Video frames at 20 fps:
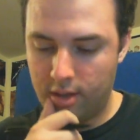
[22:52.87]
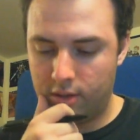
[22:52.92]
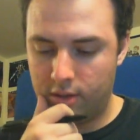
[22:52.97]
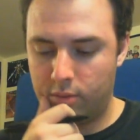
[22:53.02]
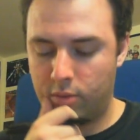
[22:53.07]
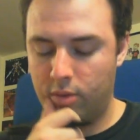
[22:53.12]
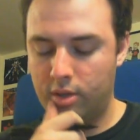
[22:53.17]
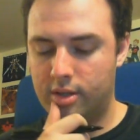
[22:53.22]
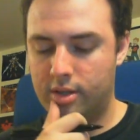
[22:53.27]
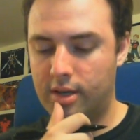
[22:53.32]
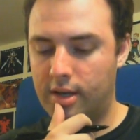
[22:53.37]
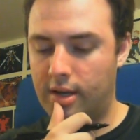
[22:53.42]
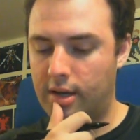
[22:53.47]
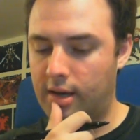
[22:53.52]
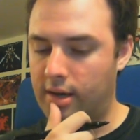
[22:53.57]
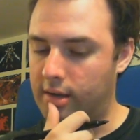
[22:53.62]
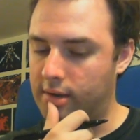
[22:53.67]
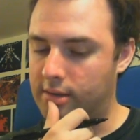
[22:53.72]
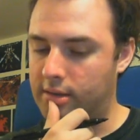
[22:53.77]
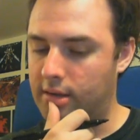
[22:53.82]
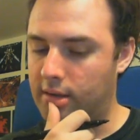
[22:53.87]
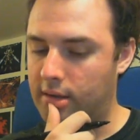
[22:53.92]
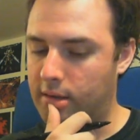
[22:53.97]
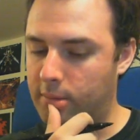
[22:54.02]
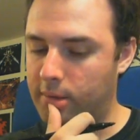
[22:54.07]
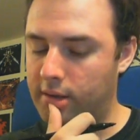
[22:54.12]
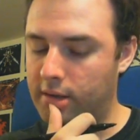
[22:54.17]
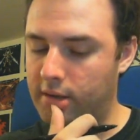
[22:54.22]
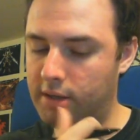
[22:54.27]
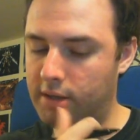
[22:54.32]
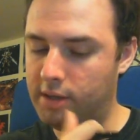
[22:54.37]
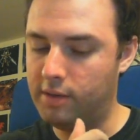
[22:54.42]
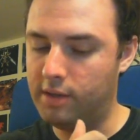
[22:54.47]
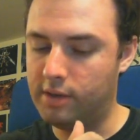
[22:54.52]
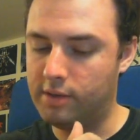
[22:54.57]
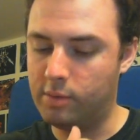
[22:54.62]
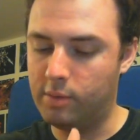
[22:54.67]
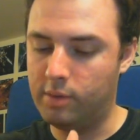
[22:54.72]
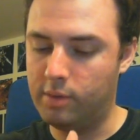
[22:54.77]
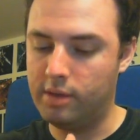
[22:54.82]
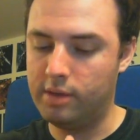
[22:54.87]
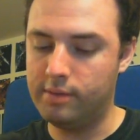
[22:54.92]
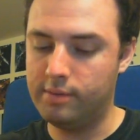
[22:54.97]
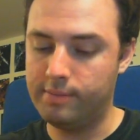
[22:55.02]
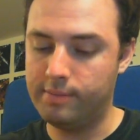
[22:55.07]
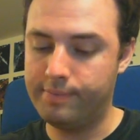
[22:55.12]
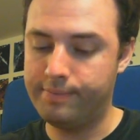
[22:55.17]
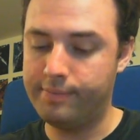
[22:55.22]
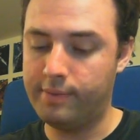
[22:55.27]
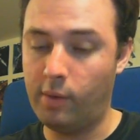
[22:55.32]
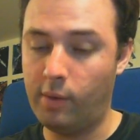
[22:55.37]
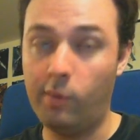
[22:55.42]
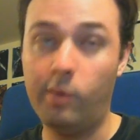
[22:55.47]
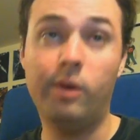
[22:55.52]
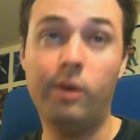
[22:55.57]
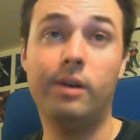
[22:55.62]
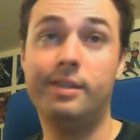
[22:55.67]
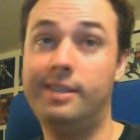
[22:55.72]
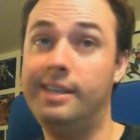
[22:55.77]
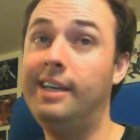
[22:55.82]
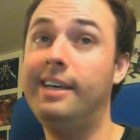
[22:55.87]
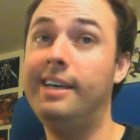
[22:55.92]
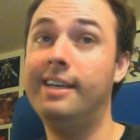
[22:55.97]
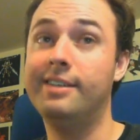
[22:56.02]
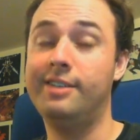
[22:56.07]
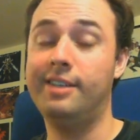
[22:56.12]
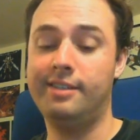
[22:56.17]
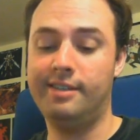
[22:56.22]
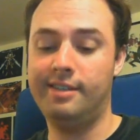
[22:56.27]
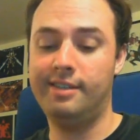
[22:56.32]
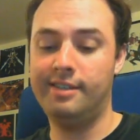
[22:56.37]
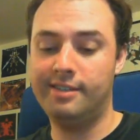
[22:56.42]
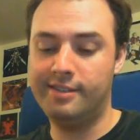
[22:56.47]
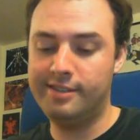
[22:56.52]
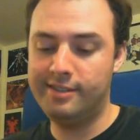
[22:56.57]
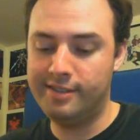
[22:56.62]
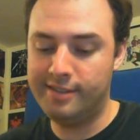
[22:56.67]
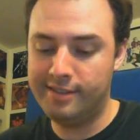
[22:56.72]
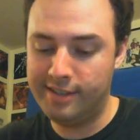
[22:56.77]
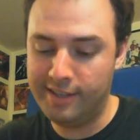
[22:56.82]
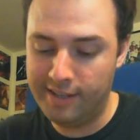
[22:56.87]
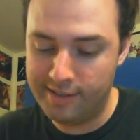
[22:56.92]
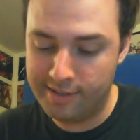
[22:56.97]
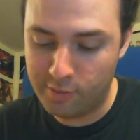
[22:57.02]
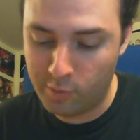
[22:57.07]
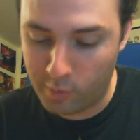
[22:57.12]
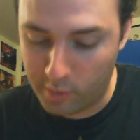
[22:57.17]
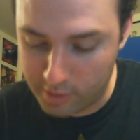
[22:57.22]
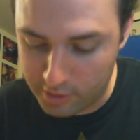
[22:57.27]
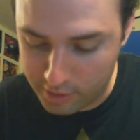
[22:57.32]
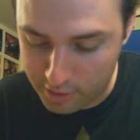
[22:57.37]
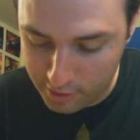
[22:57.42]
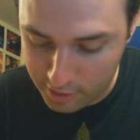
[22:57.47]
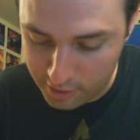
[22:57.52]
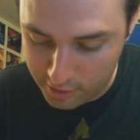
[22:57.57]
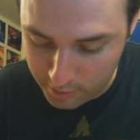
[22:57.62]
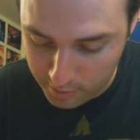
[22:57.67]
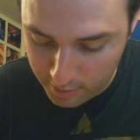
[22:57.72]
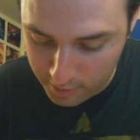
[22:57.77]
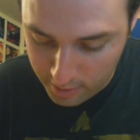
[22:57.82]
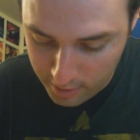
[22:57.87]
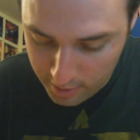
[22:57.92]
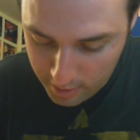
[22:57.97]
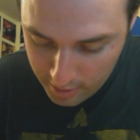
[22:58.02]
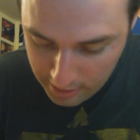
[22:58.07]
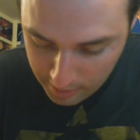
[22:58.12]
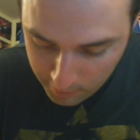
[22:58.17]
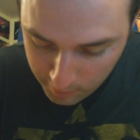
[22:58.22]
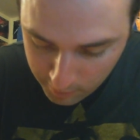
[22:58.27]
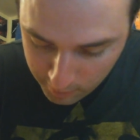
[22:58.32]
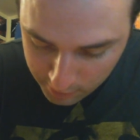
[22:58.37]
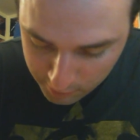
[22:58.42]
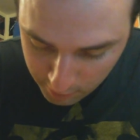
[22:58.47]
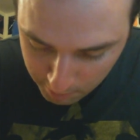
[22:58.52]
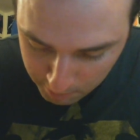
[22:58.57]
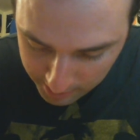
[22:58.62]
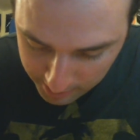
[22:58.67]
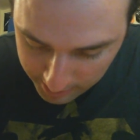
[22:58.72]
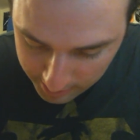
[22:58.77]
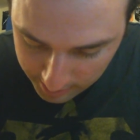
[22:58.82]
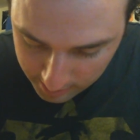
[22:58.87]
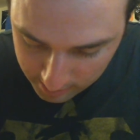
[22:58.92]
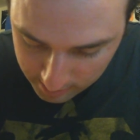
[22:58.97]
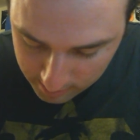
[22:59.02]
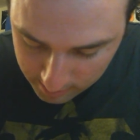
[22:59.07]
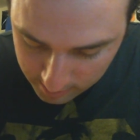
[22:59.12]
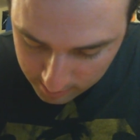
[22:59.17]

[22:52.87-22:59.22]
Twistiness. How are we gonna do this one? Well, T is easy. T is we're gonna do a big